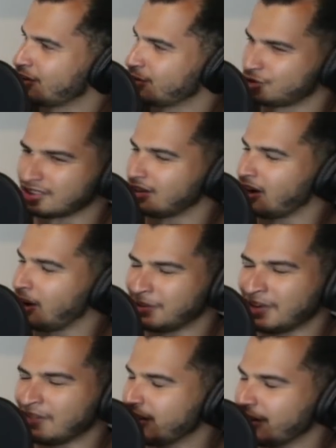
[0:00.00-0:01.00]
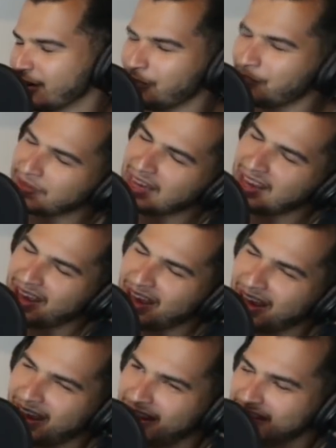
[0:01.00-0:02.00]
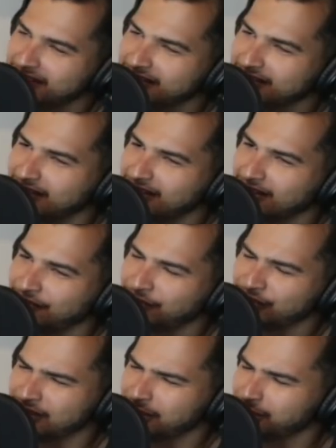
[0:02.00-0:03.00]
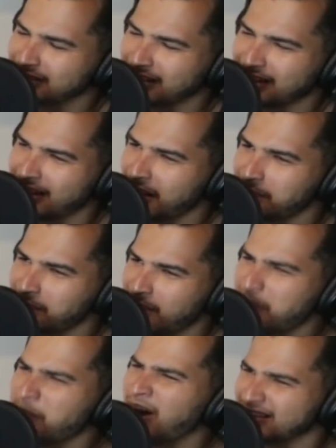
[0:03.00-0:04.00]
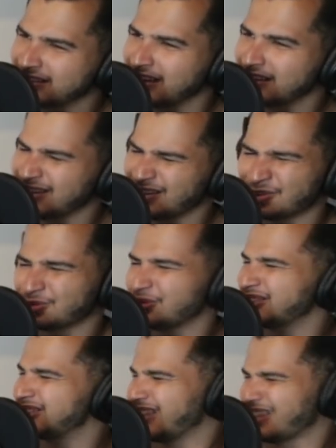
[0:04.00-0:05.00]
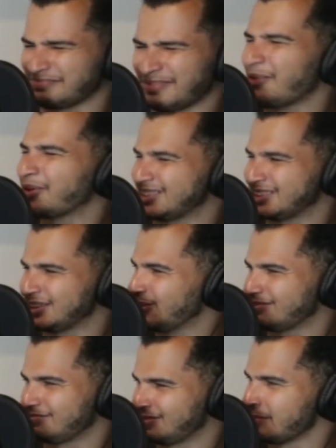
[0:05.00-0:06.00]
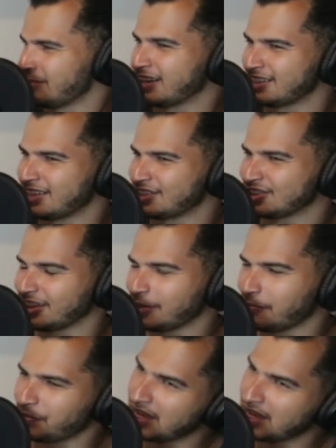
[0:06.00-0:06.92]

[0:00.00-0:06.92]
It was just an update video. And for some reason, like I monetized it. I just want to see, like, I want to see what the monetization is like.